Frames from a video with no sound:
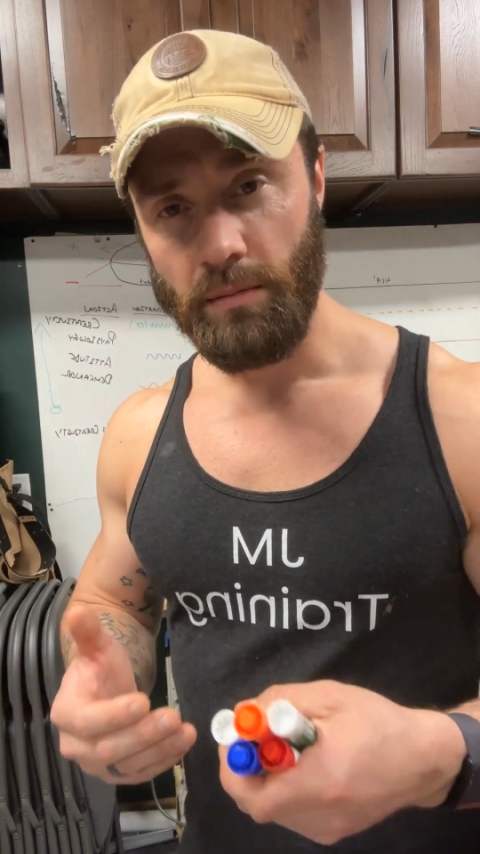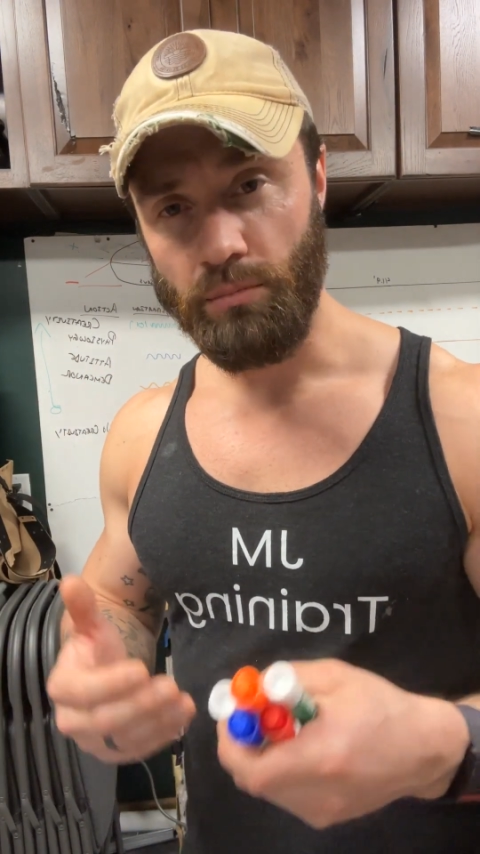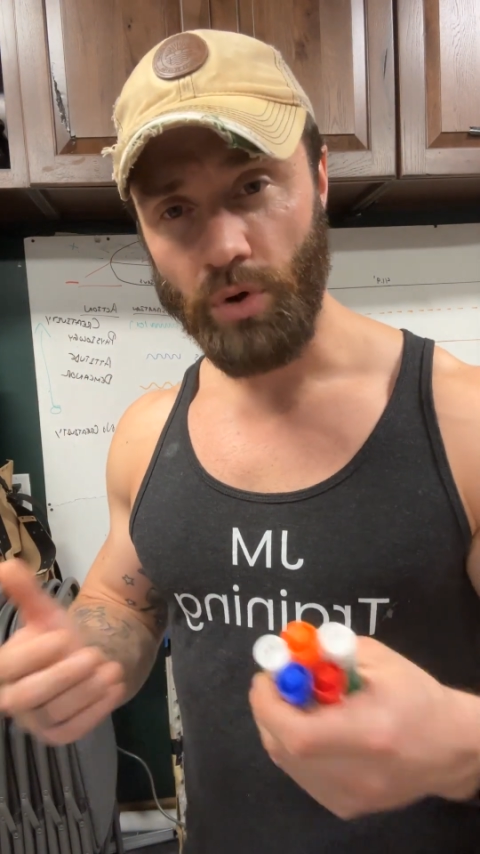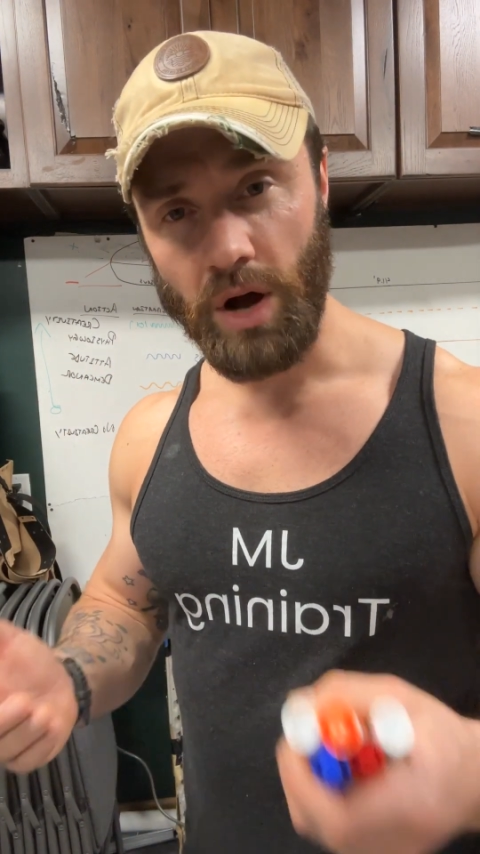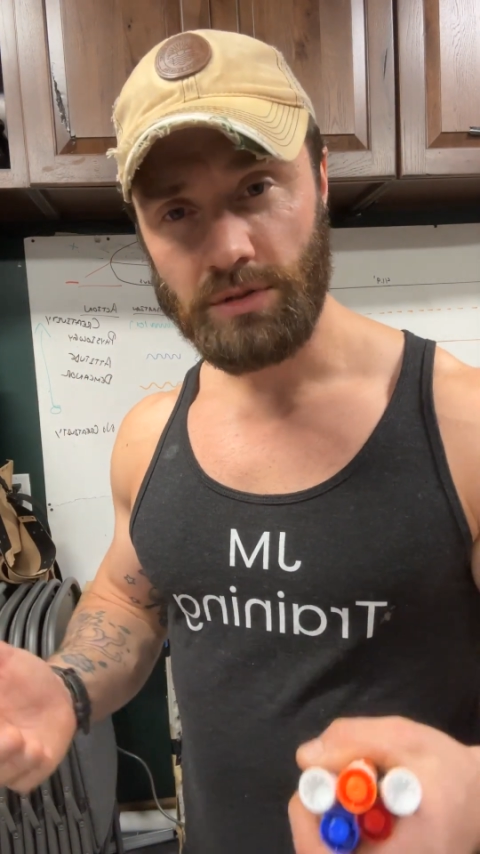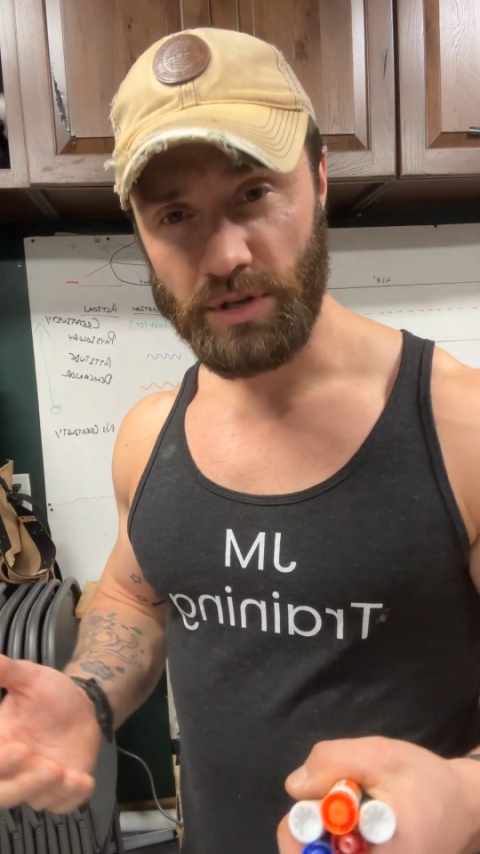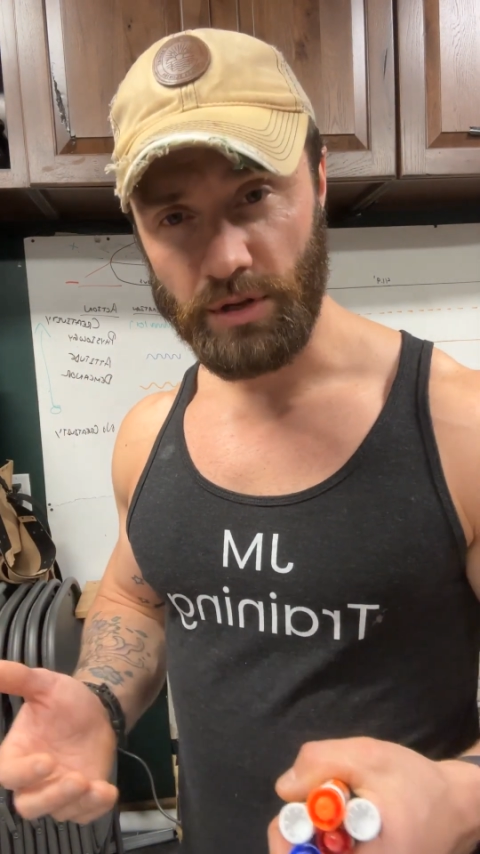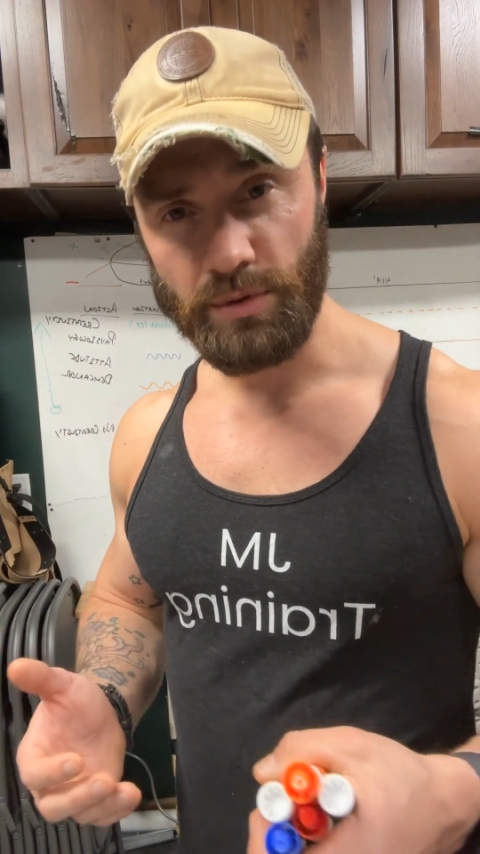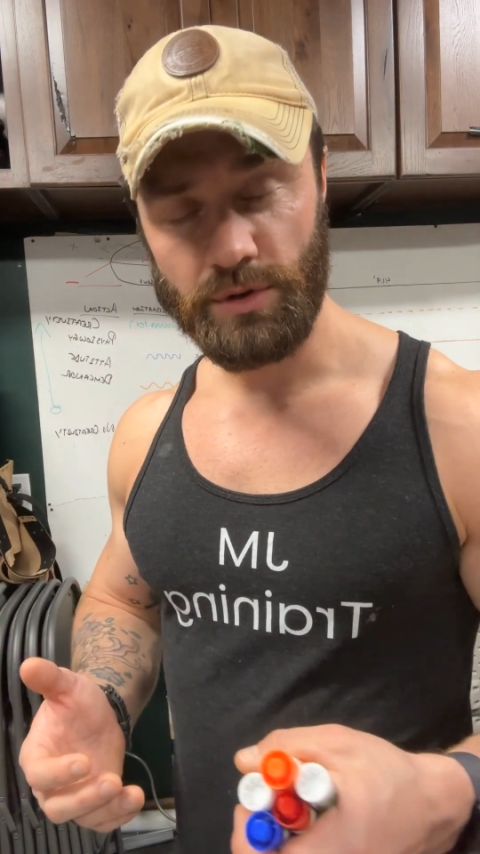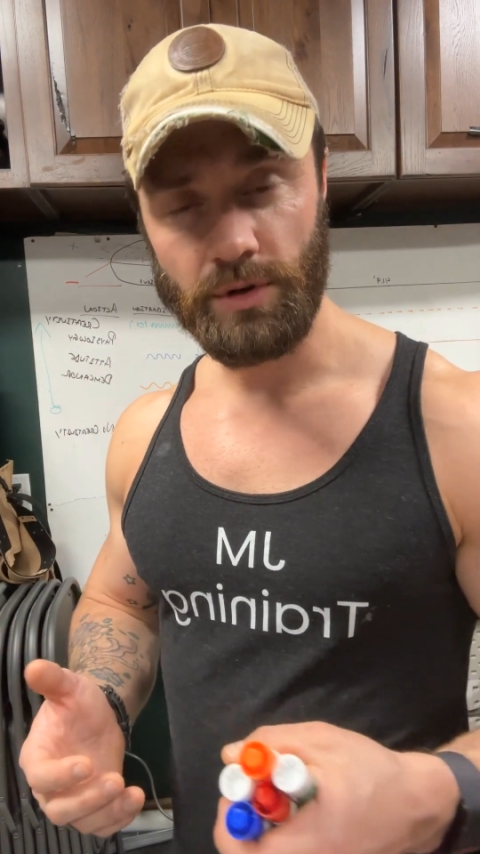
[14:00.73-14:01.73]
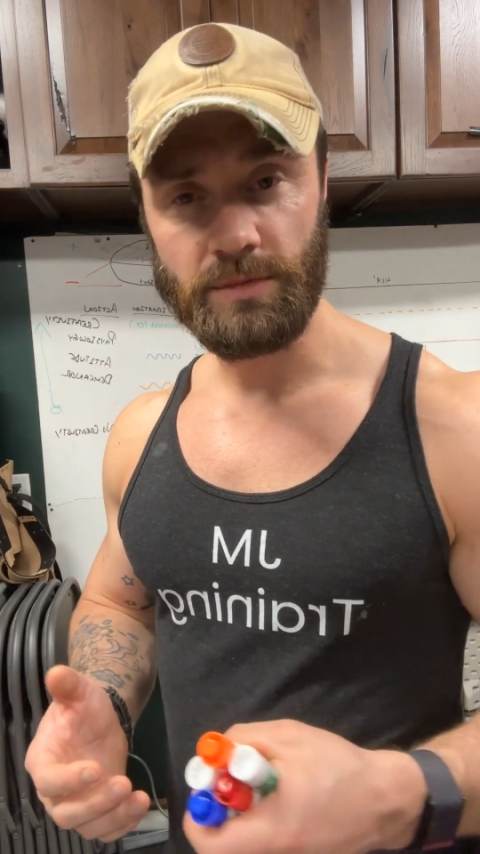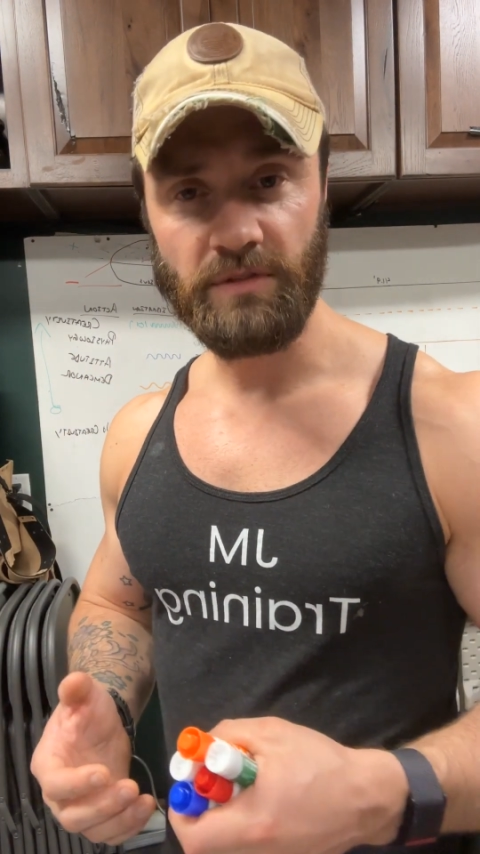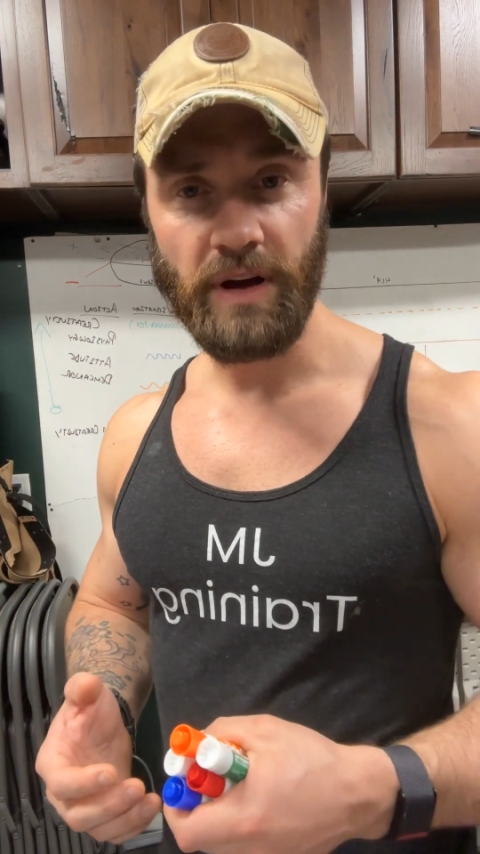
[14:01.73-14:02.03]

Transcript: brought to you in terms of